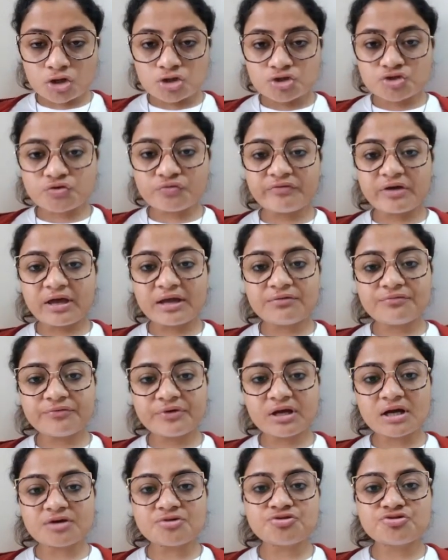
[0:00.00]
So when
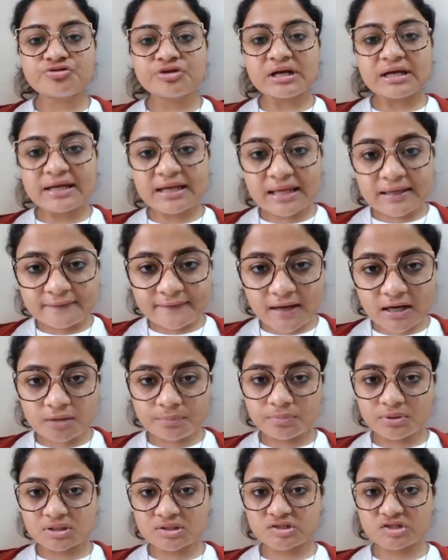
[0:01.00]
we are treating
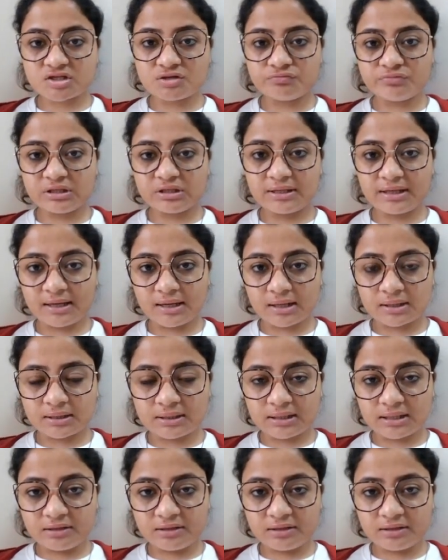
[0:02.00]
that person with ART,